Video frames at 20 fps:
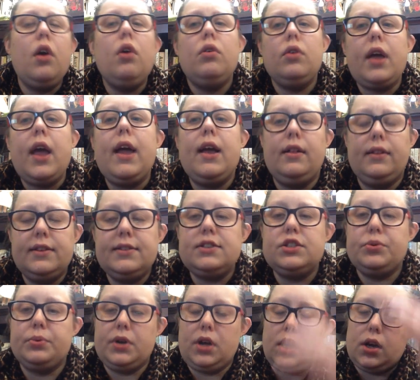oh, okay, I'll
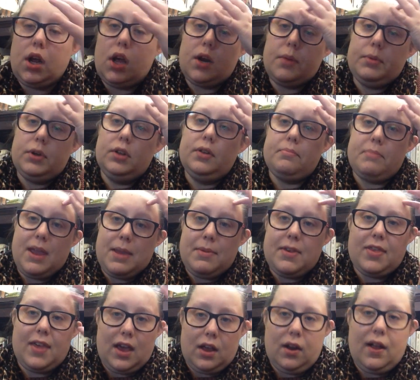listen to it on Audible, and
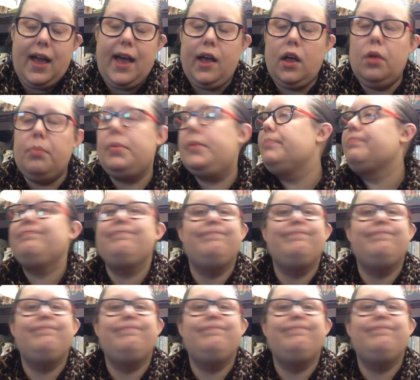maybe that'll help.